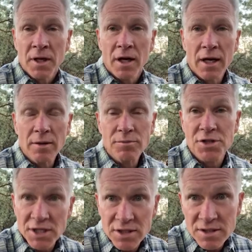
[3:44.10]
Um,
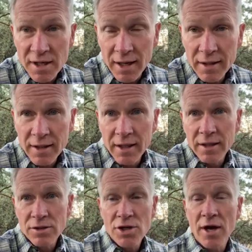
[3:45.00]
Jesus said
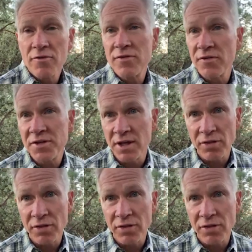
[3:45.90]
in John 15,